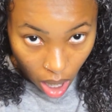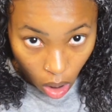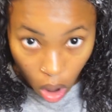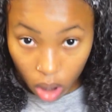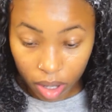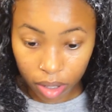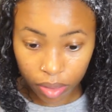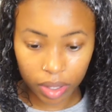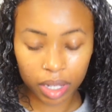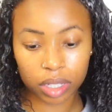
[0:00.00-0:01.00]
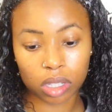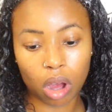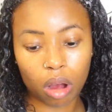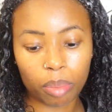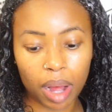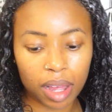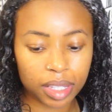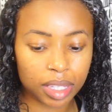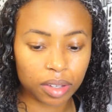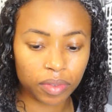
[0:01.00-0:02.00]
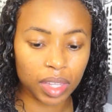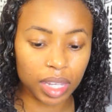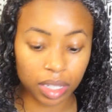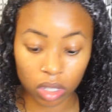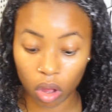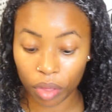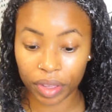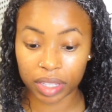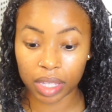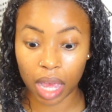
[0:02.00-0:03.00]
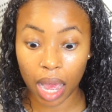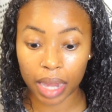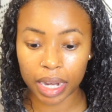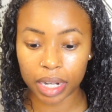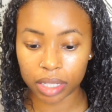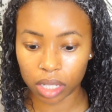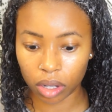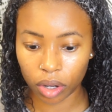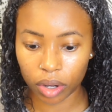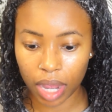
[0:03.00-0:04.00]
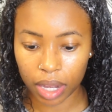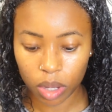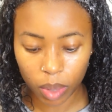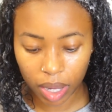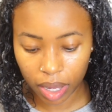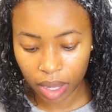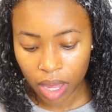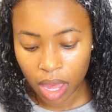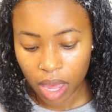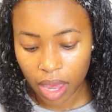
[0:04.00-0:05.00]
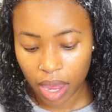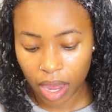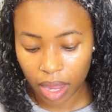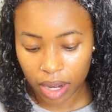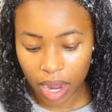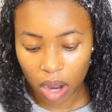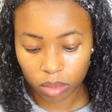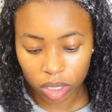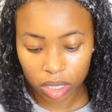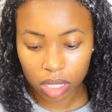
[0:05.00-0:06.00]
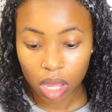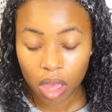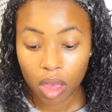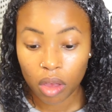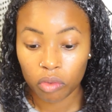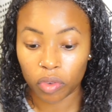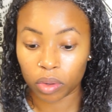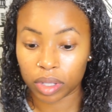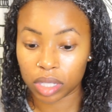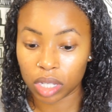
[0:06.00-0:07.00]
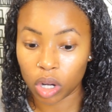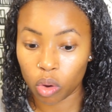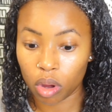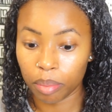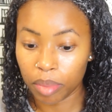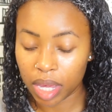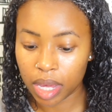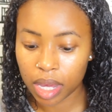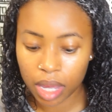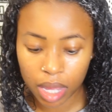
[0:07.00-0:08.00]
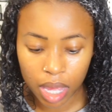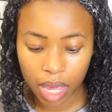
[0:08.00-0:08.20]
all good things, all positive things, all things that I needed to learn anyway. And now I'm just focusing on me.